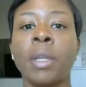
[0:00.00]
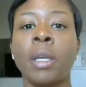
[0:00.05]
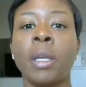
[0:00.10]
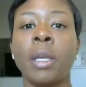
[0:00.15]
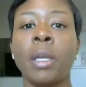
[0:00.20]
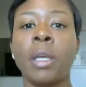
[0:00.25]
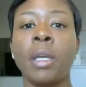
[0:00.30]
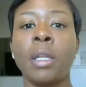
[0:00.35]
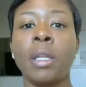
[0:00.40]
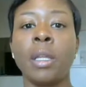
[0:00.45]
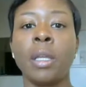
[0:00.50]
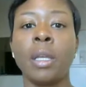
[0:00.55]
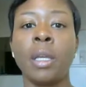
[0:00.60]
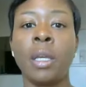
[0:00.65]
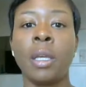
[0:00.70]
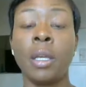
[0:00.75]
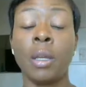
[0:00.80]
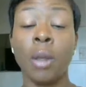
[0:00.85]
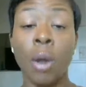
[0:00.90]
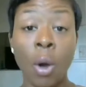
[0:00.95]
eat
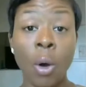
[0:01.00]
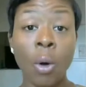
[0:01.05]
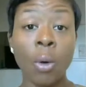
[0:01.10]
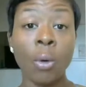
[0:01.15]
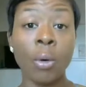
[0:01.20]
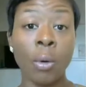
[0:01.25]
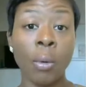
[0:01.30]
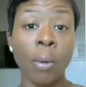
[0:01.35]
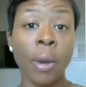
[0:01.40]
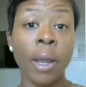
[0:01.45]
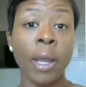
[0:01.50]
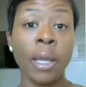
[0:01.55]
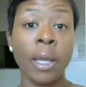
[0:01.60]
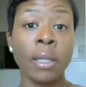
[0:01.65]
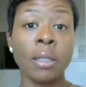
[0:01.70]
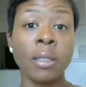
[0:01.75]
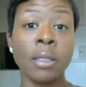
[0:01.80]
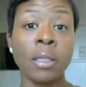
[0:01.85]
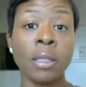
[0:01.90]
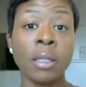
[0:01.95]
whole grains
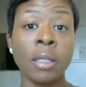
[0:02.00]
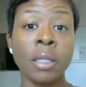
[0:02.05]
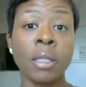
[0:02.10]
instead of